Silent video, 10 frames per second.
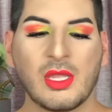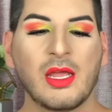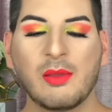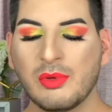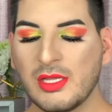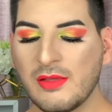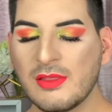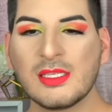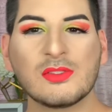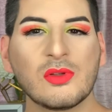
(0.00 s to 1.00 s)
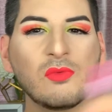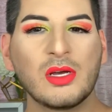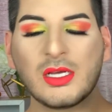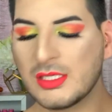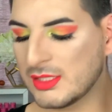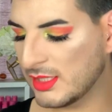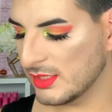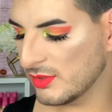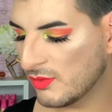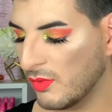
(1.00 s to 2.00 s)
And I believe this one
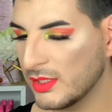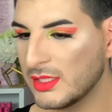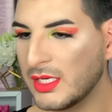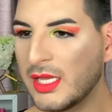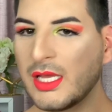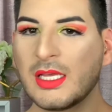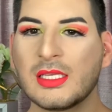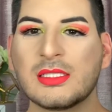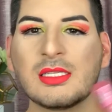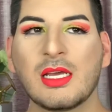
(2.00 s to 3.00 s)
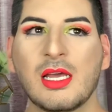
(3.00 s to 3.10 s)
wasn't his